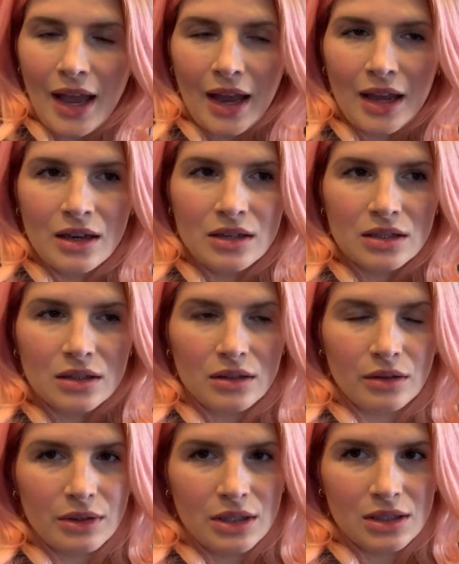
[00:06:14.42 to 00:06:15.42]
And
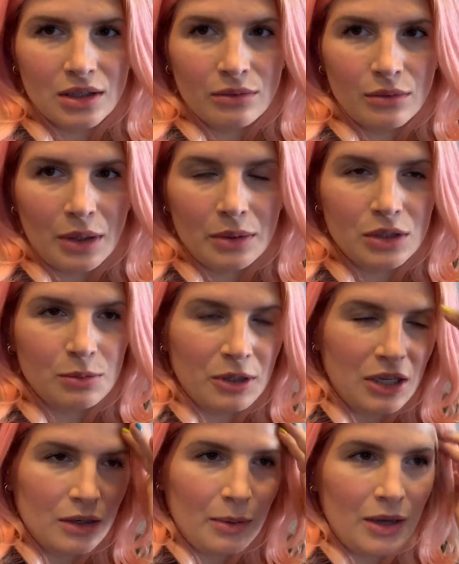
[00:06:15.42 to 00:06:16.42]
the reason why we're just
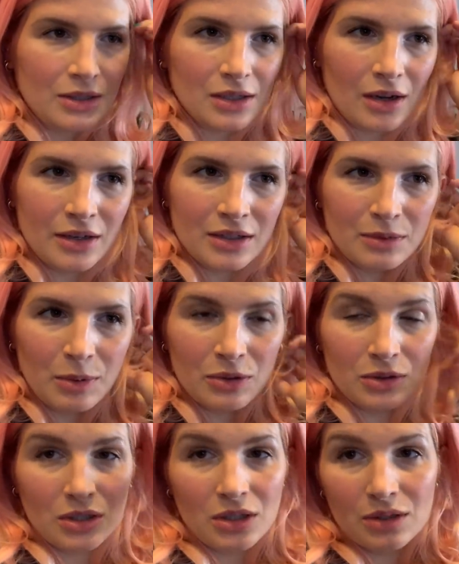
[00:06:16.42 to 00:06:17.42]
putting a deposit on as
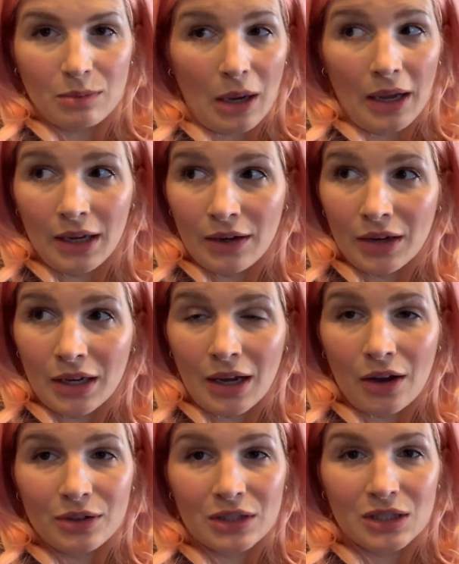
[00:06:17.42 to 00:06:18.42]
opposed to just buying it right
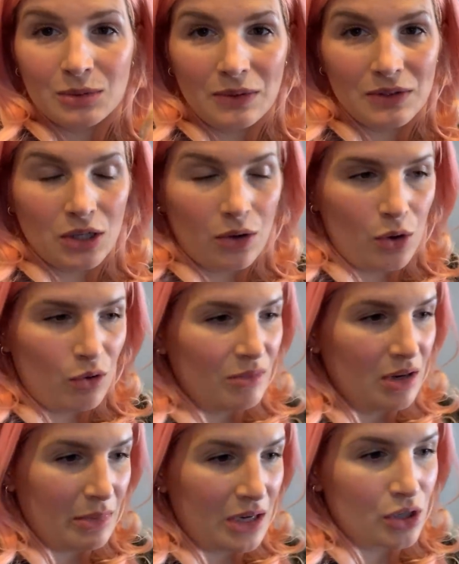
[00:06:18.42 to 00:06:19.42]
now is because we have to go home
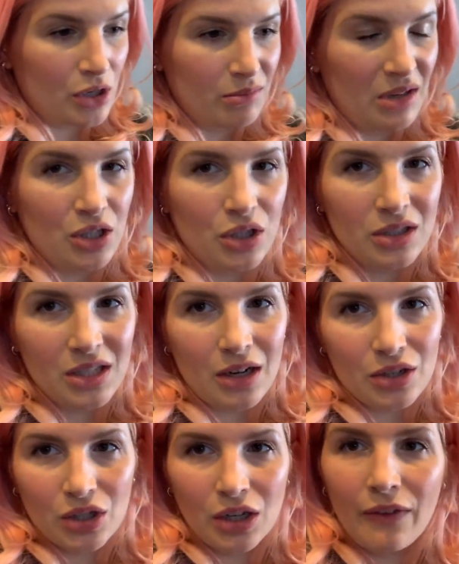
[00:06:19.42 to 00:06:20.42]
and measure and make sure it's
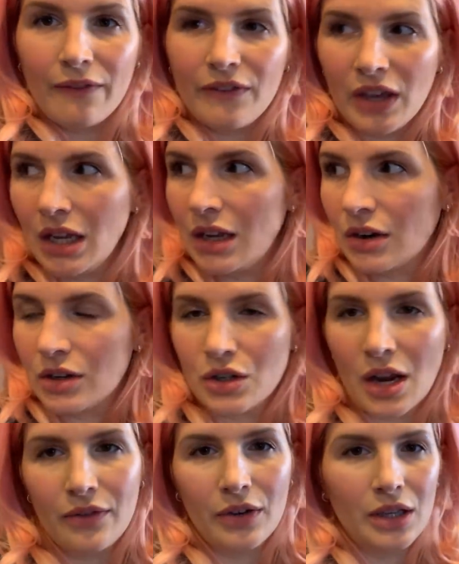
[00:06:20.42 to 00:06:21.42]
actually gonna fit in our
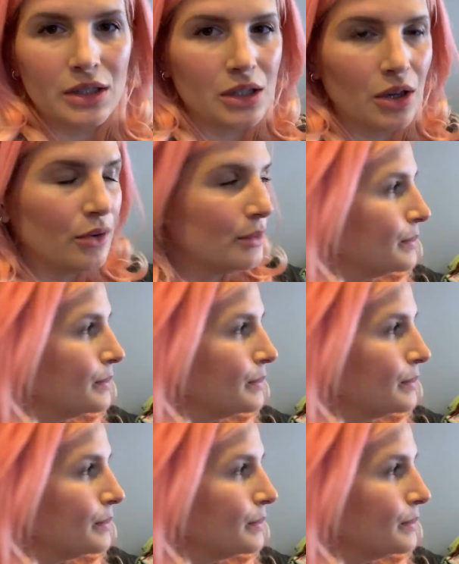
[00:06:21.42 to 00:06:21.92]
driveway, so.